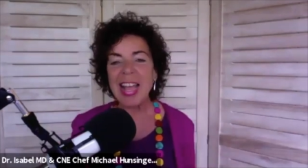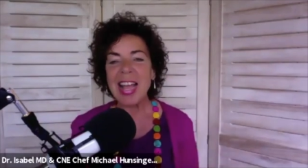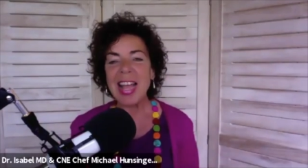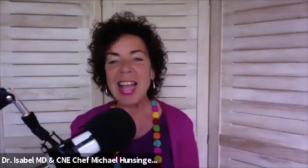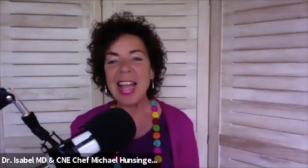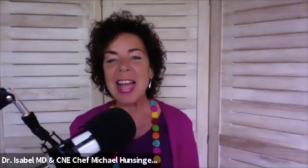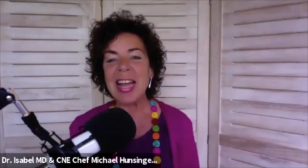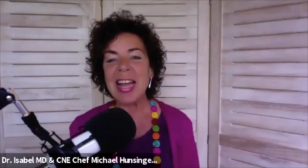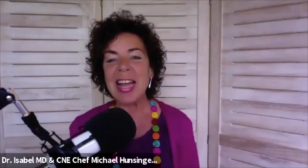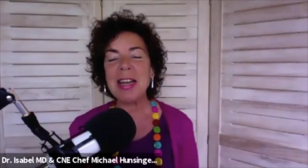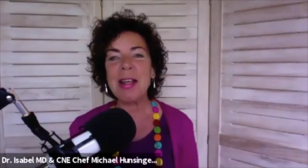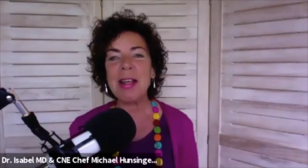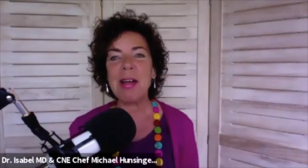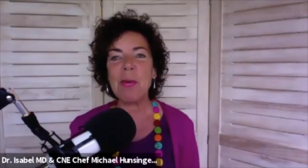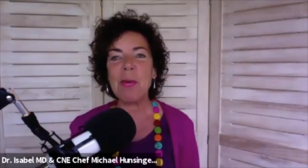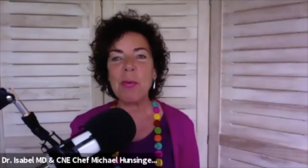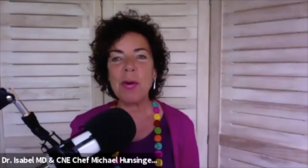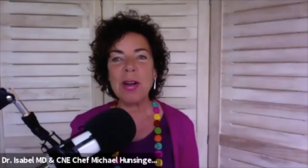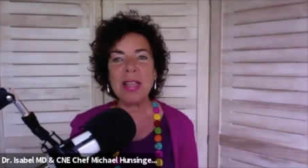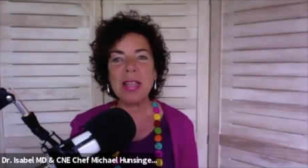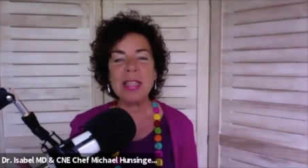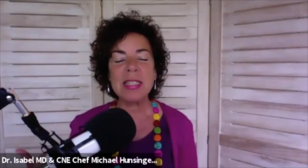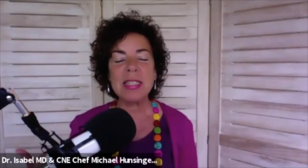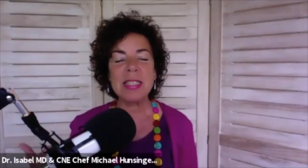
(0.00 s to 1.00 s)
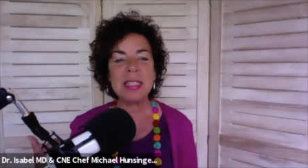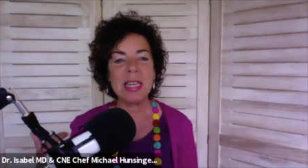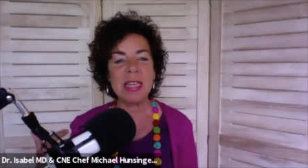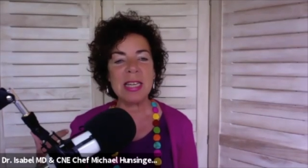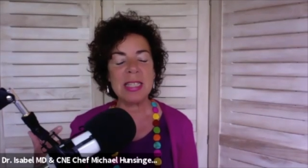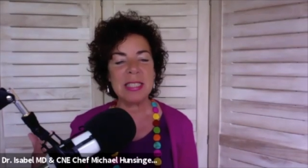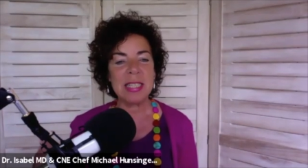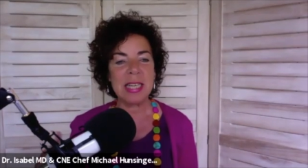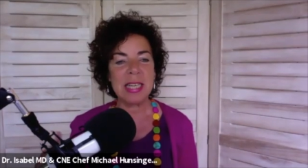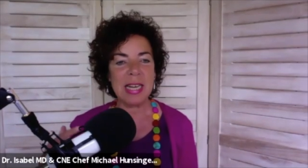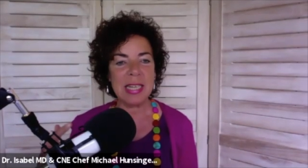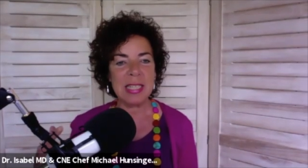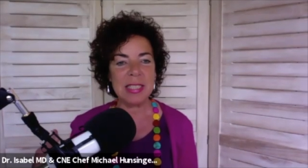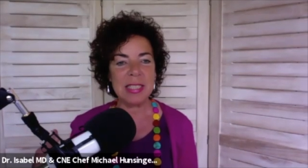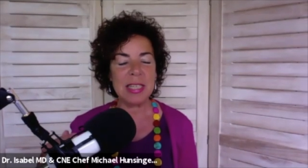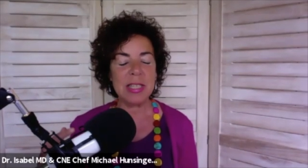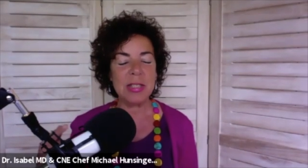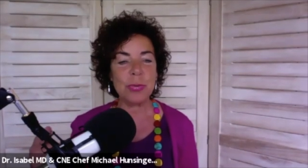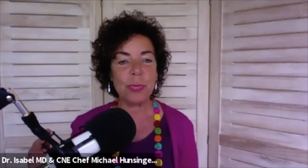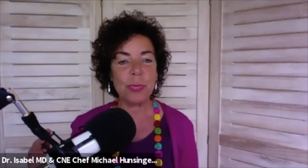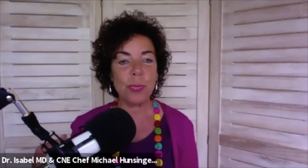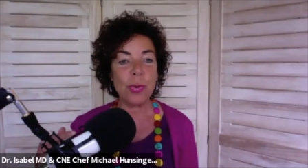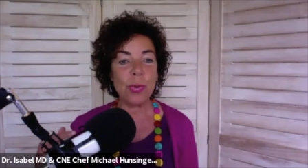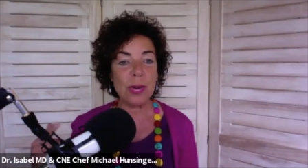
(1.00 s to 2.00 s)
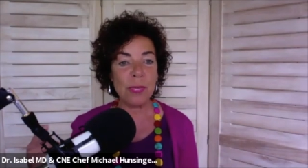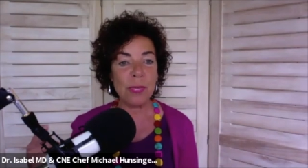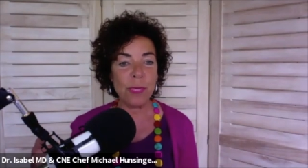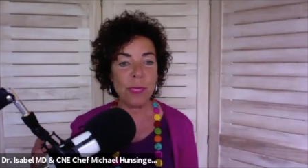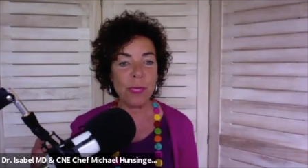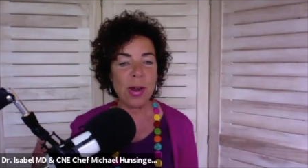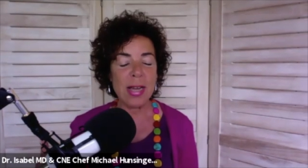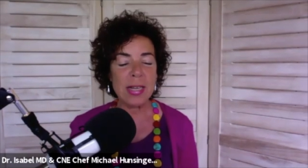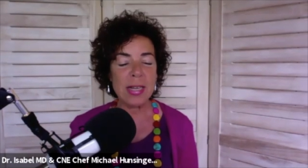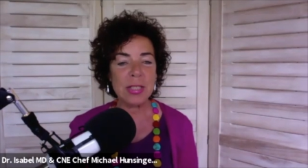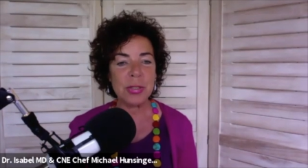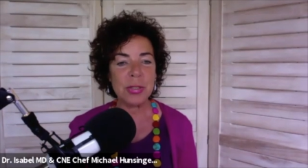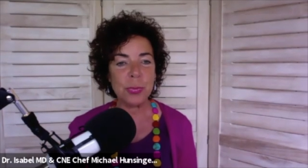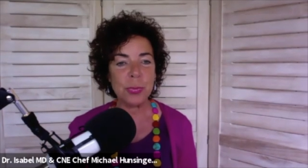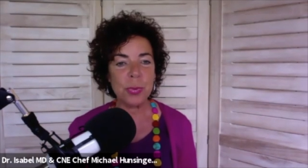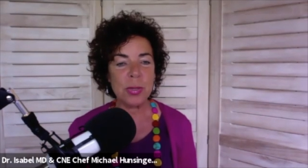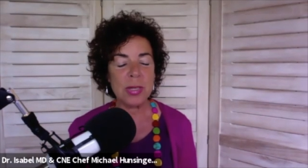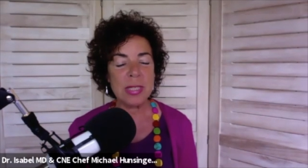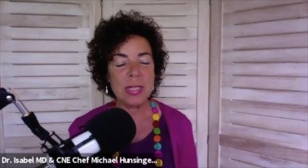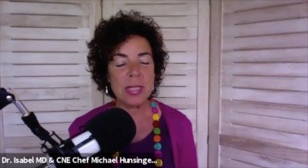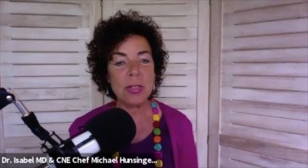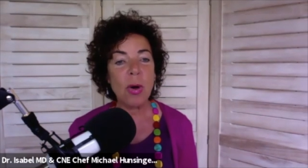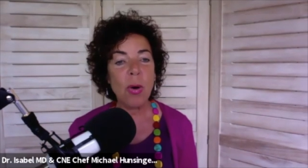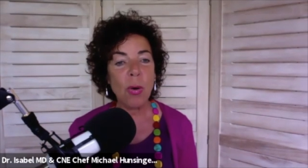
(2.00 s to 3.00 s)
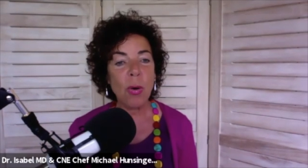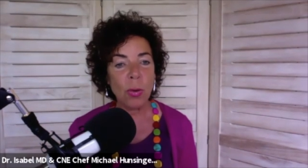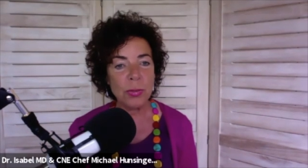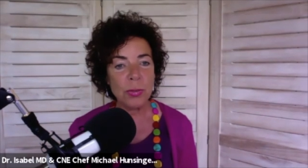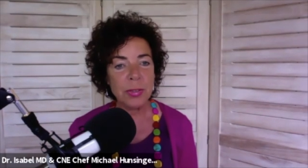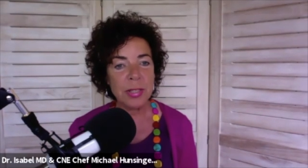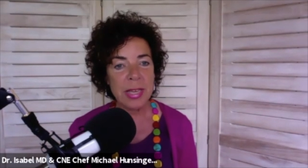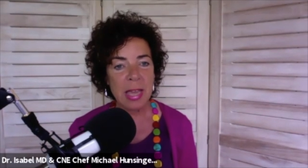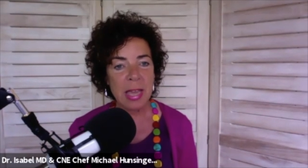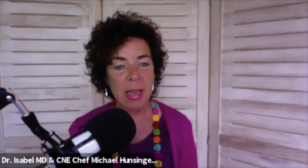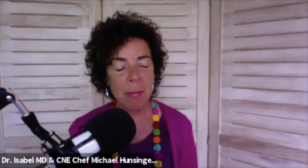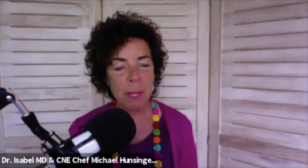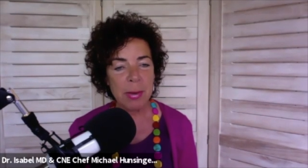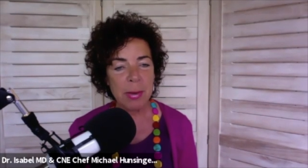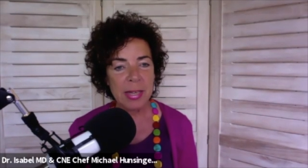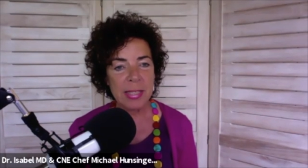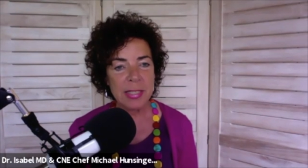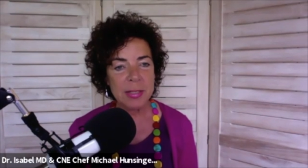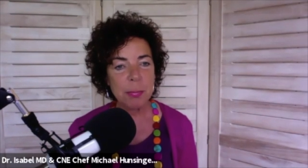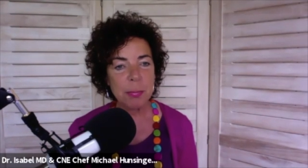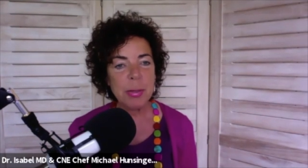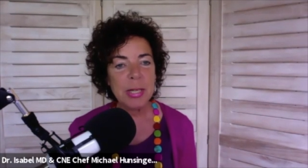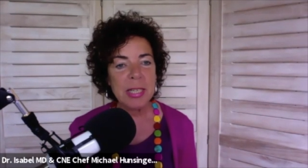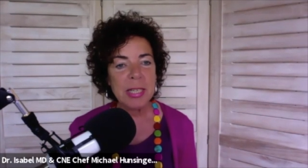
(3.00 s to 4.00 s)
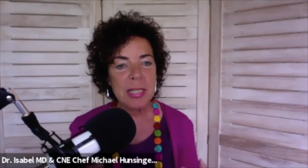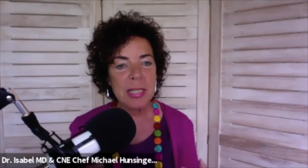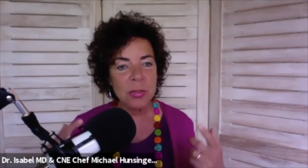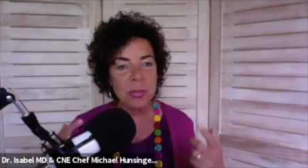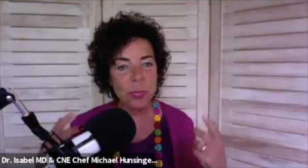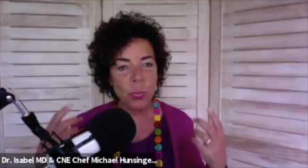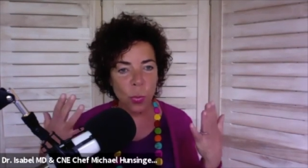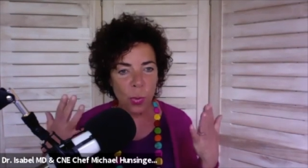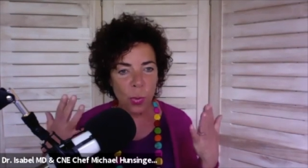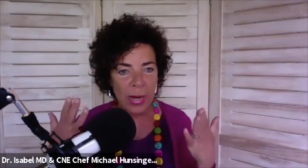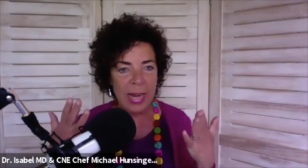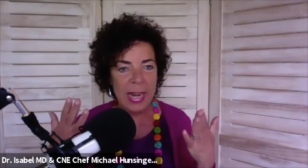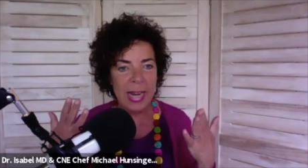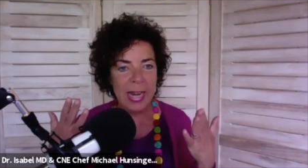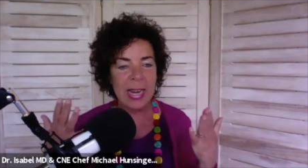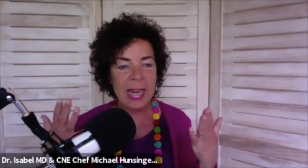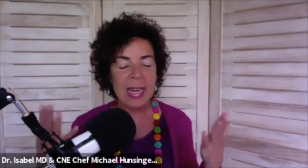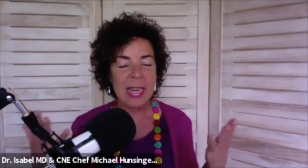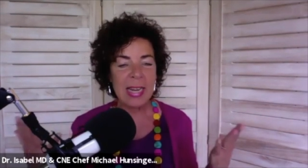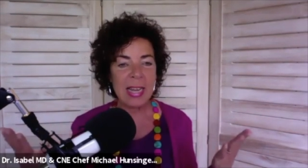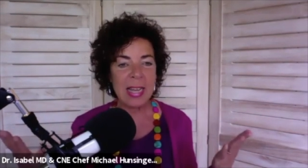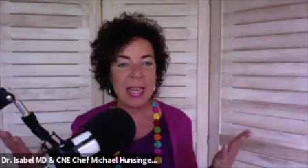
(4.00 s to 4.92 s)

And one of the signs that I just refreshed was hold the image, because we